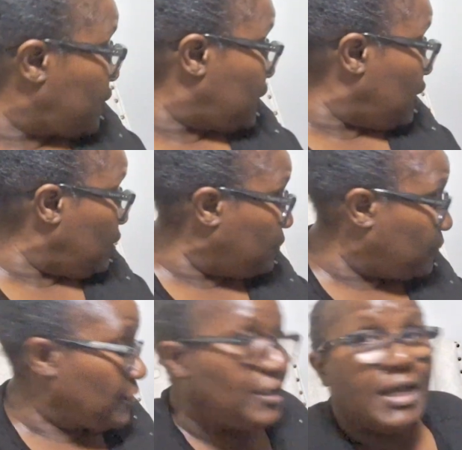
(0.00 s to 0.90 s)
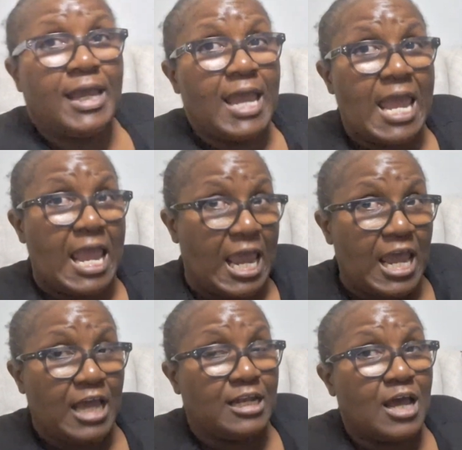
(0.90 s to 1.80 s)
stuff
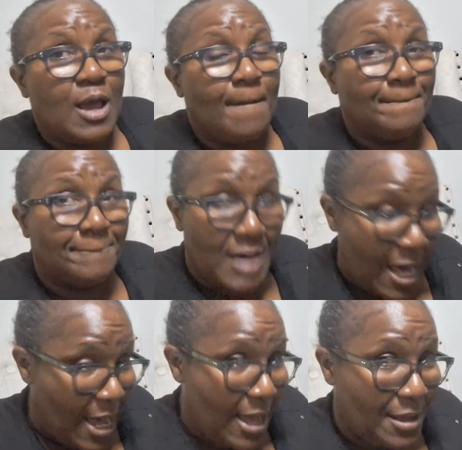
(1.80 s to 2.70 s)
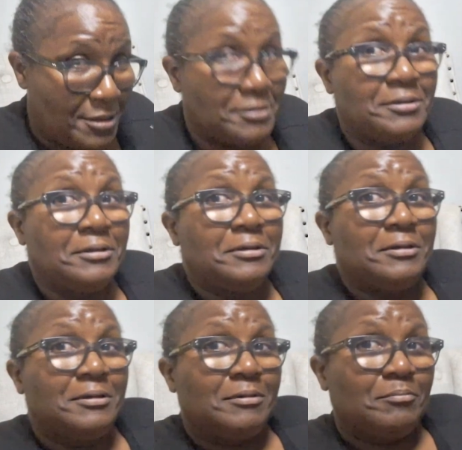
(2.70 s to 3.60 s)
and my
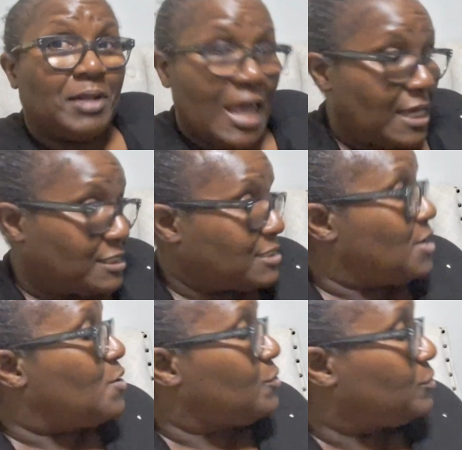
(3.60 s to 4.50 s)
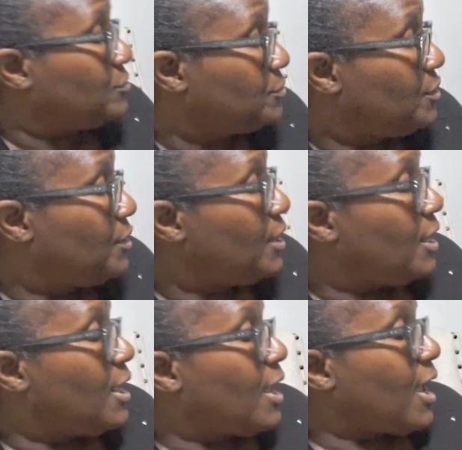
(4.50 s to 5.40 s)
Blackstone.
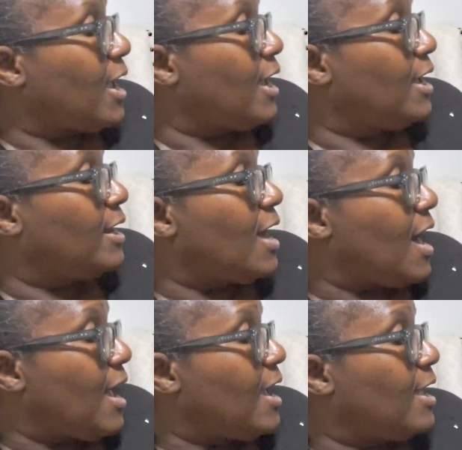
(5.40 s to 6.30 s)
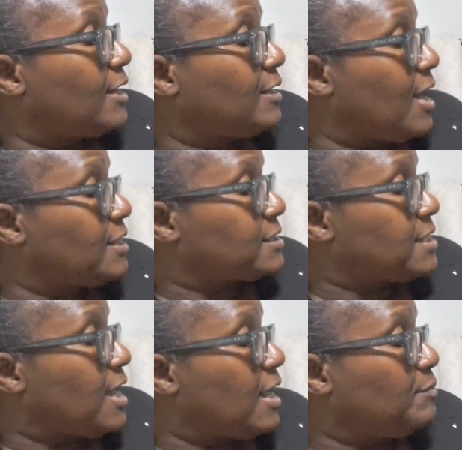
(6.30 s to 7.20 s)
And I had a nice
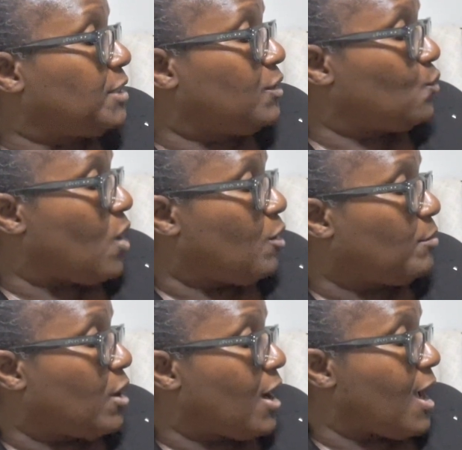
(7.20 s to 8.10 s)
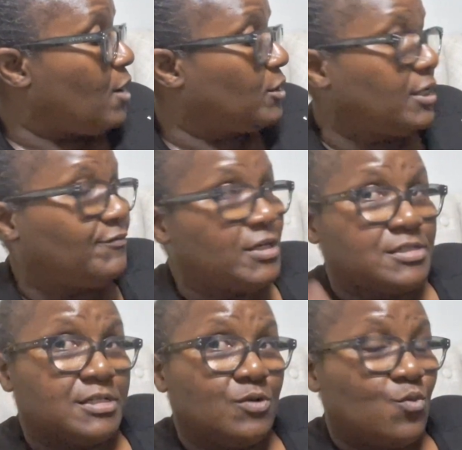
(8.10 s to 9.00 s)
time in Walmart. I only
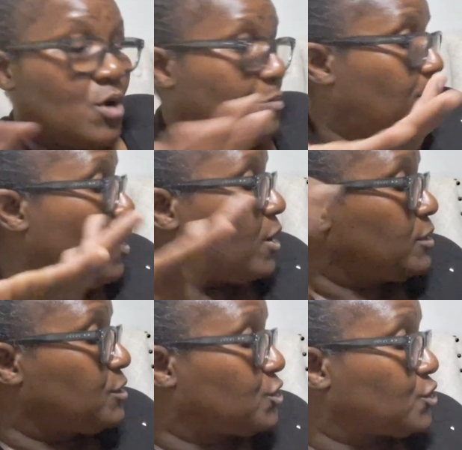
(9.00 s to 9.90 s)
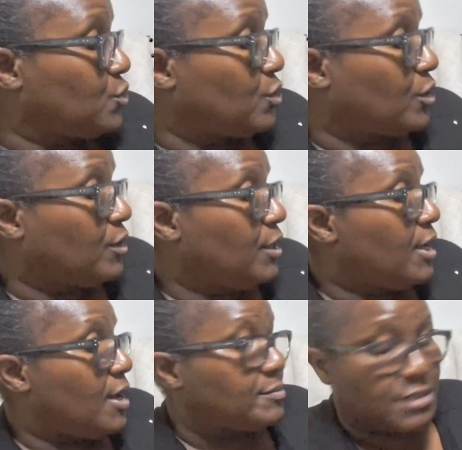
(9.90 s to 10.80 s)
visited one part of the store.
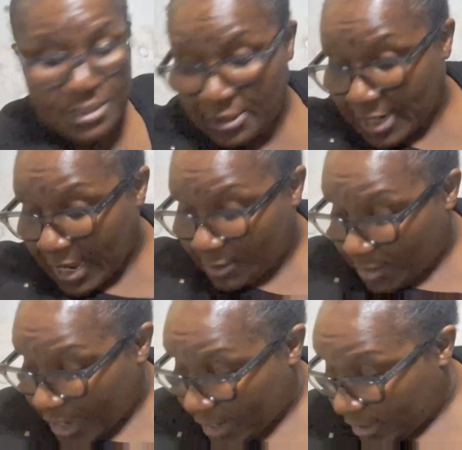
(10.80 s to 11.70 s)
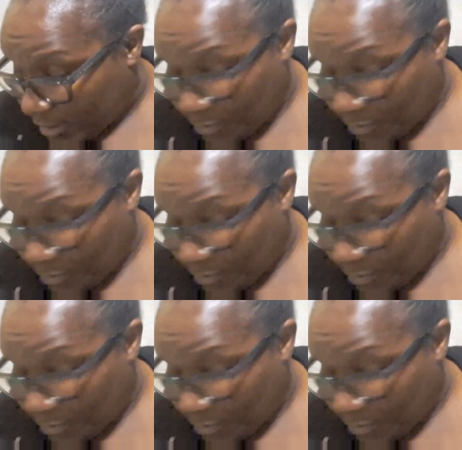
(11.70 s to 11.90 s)
I'm still kind of mad that